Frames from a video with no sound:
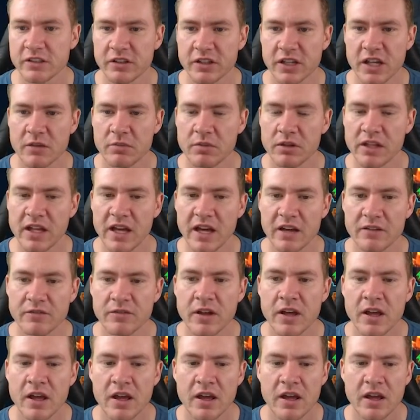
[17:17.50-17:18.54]
to keep alive.
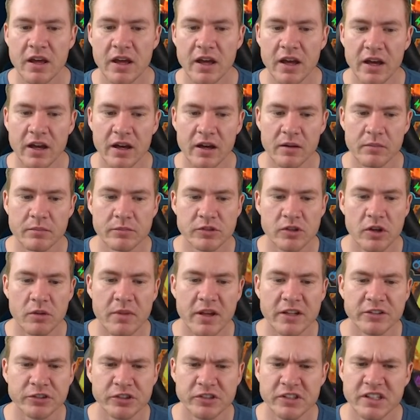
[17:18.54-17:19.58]
Um, so I'm
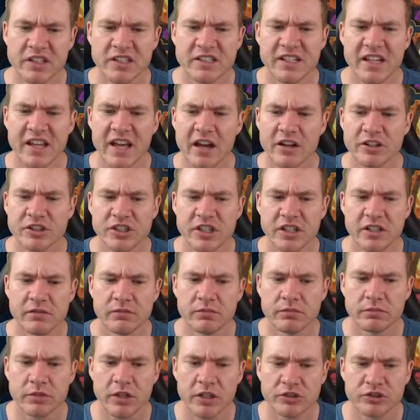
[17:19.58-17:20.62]
interested to see how she
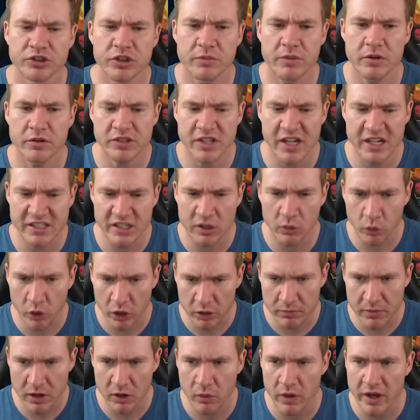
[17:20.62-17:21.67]
contributes as I work
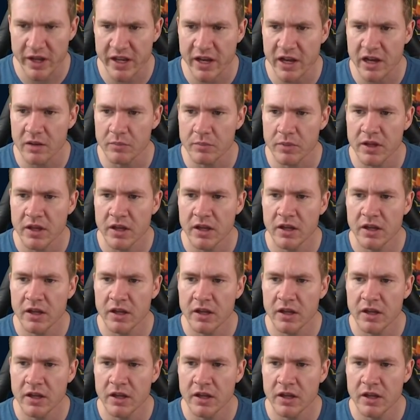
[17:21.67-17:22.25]
my way up